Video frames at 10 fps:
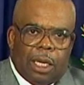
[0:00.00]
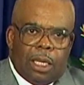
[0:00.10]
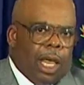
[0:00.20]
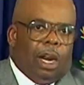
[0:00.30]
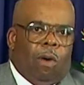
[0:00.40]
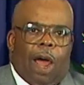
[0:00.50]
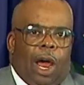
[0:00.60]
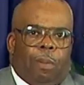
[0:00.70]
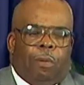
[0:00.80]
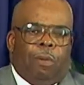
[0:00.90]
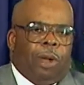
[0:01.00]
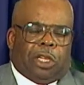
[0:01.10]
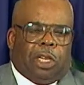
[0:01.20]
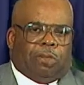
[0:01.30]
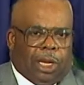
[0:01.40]
they don't have
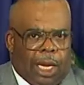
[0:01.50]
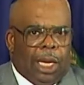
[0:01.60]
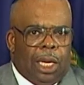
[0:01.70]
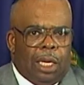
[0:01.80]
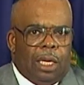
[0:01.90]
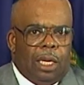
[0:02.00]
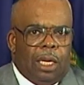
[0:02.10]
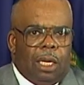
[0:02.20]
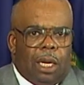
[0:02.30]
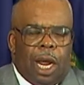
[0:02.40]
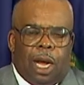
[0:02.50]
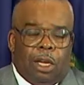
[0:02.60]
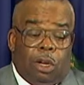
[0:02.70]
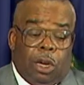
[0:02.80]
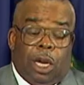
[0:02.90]
remission of sin. Now,
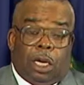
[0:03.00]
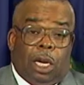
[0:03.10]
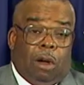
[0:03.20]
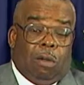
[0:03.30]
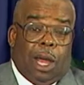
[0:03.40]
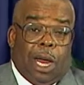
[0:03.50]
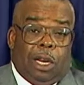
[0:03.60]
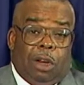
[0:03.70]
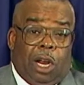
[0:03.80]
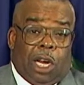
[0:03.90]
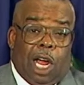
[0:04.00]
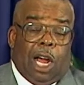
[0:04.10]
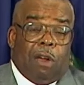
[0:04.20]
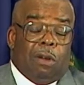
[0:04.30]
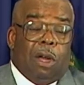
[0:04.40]
you need to know that, and you need to
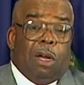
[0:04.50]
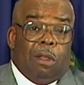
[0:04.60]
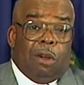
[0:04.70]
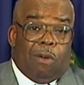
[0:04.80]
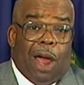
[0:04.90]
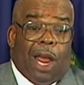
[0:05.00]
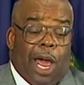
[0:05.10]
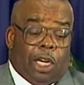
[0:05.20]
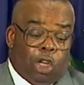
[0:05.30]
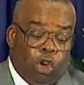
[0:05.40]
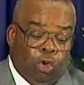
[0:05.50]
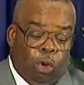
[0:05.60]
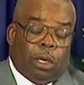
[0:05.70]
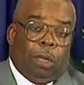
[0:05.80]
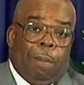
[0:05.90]
have the right attitude,
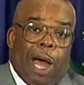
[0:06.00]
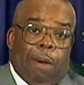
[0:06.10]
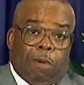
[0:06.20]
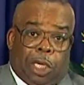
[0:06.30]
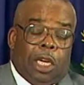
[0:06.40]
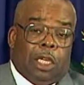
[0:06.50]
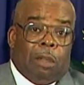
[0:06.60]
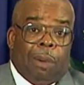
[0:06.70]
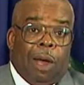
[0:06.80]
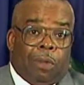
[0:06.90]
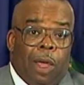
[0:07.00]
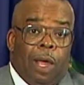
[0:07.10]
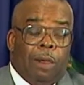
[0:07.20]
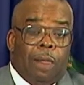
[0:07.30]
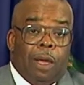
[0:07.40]
what the Bible teaches about that.
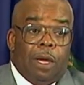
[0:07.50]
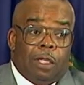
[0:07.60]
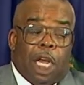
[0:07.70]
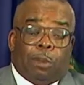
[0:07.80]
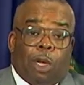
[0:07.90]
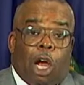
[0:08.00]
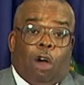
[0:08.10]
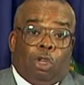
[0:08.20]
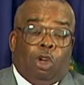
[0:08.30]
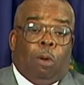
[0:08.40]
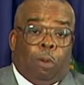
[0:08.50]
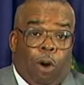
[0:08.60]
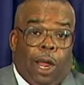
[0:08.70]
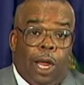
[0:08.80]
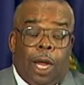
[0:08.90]
Just because you're
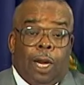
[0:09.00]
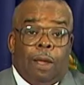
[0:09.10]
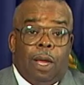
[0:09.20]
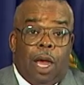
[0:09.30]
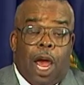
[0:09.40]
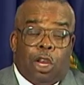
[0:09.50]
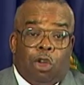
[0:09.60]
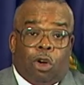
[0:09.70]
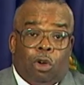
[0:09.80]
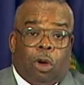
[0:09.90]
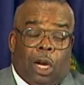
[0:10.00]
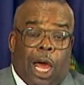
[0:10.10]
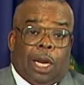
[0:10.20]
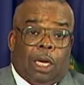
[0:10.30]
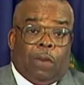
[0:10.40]
praying and you're doing a
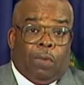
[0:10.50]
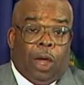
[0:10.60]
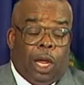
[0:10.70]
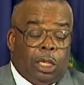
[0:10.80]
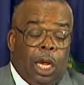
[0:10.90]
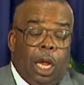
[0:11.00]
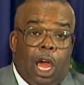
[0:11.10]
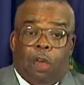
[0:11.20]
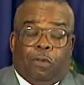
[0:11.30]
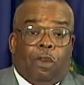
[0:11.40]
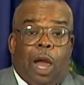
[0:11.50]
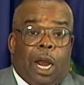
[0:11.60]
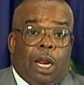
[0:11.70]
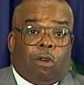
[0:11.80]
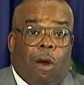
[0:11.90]
lot of good things, if you're not
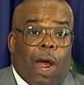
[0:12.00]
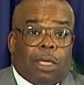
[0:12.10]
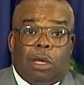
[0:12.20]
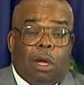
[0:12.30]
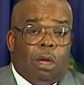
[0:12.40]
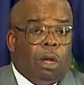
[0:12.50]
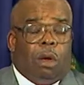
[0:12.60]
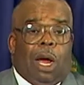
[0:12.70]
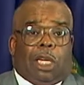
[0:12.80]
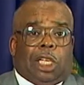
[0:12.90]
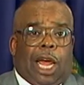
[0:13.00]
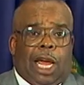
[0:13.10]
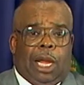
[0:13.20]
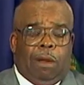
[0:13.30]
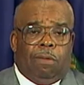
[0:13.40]
in Christ, you're not
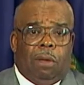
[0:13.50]
saved.